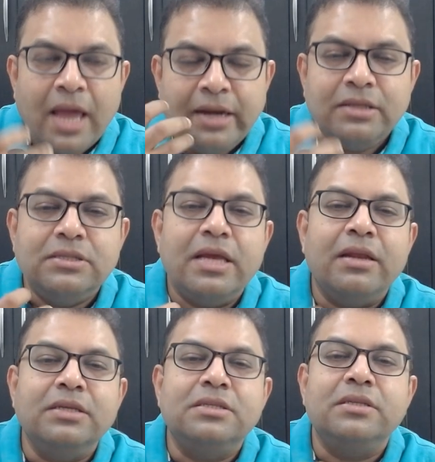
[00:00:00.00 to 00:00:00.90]
that is
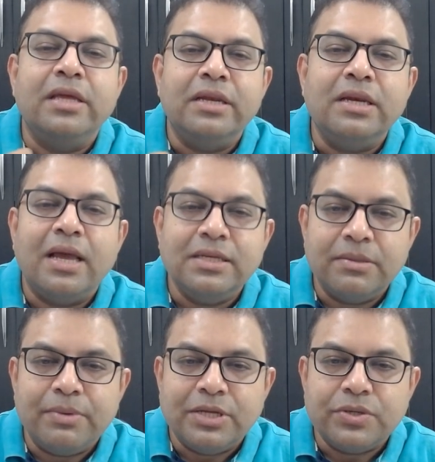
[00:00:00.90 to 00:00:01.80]
there is therein lies
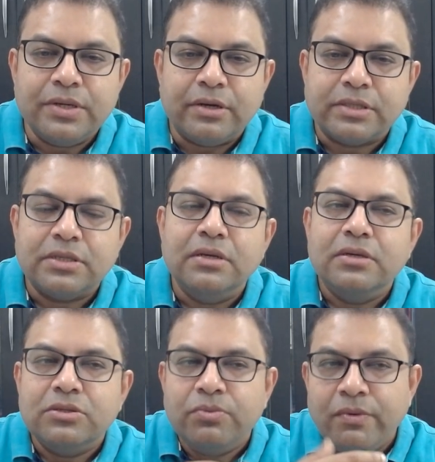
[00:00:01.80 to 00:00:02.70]
the pleasure in us
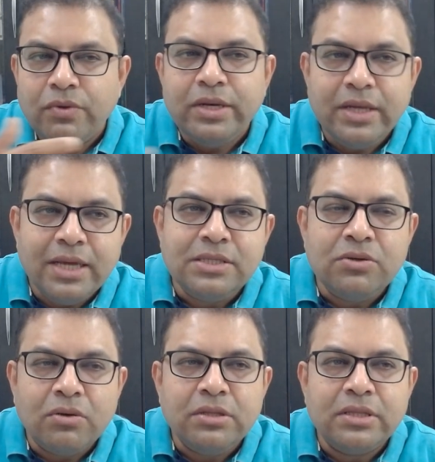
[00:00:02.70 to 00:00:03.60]
so we have to engage
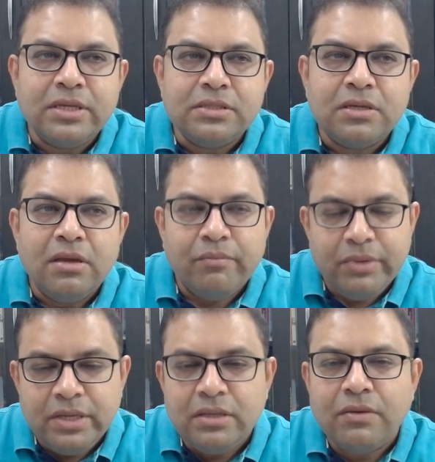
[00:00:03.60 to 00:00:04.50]
in all the things
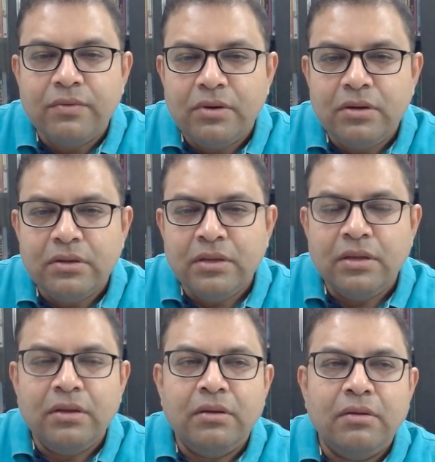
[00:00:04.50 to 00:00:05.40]
being in the world
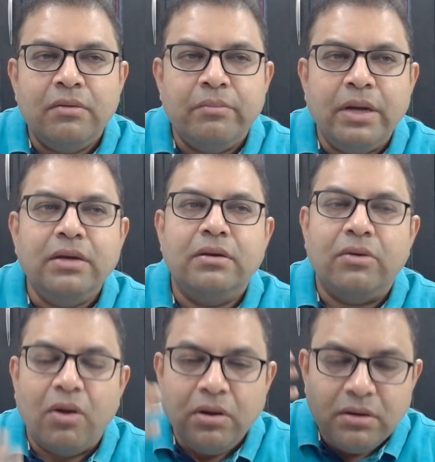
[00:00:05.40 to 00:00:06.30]
but
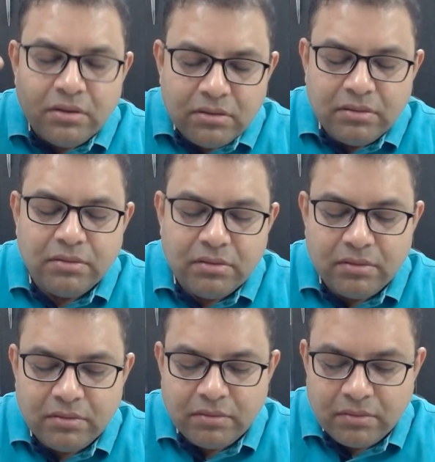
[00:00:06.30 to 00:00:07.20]
not
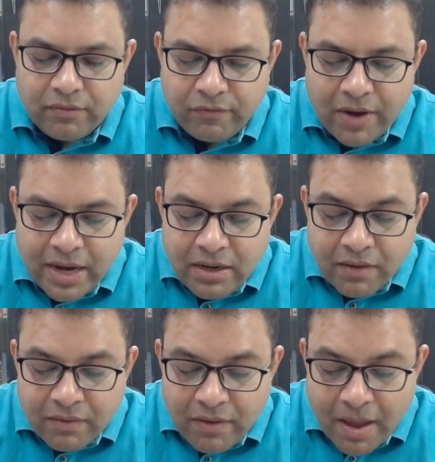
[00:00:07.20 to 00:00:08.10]
find
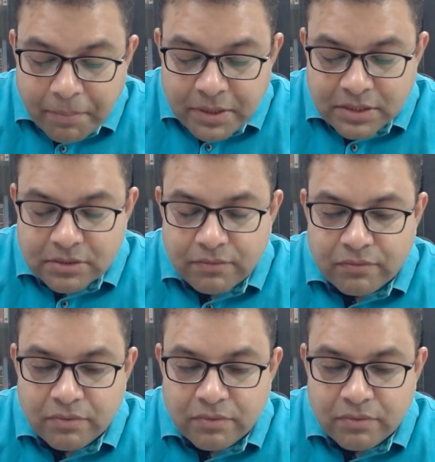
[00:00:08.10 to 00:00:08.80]
our happiness